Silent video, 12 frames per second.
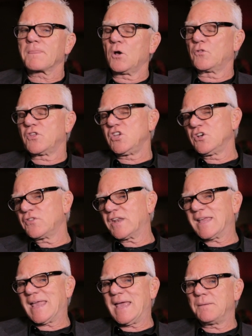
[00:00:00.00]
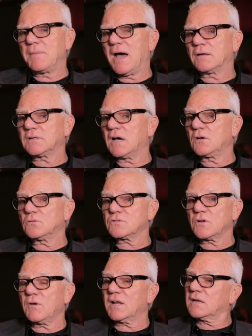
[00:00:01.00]
or the year that it came out, I
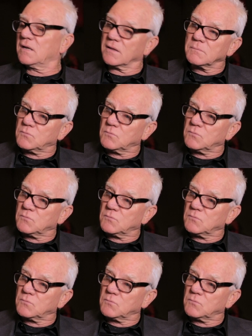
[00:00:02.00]
also had another